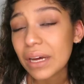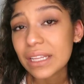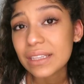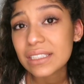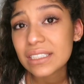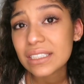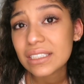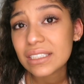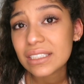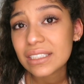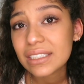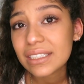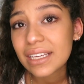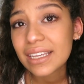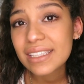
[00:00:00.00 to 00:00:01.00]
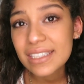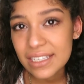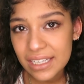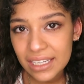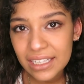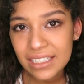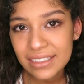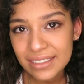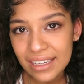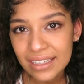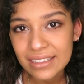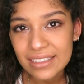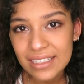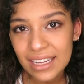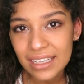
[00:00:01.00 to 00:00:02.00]
But it's really
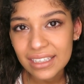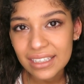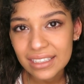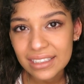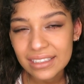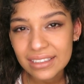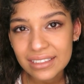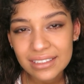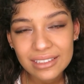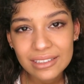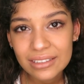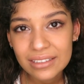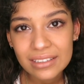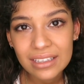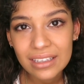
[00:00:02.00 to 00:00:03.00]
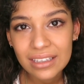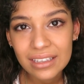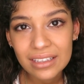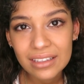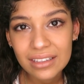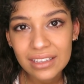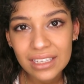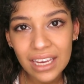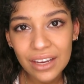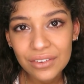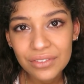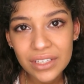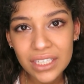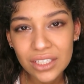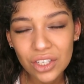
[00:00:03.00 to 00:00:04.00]
intense, like it's the
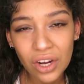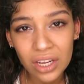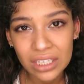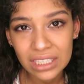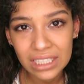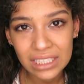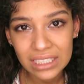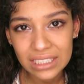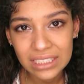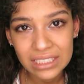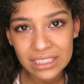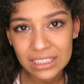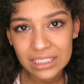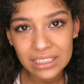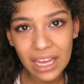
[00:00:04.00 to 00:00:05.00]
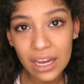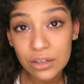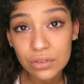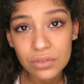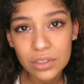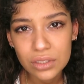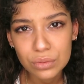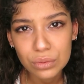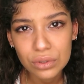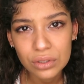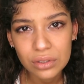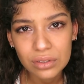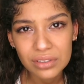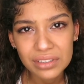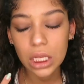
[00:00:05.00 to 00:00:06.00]
caffeine content is out of this
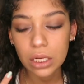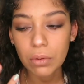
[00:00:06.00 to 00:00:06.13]
world.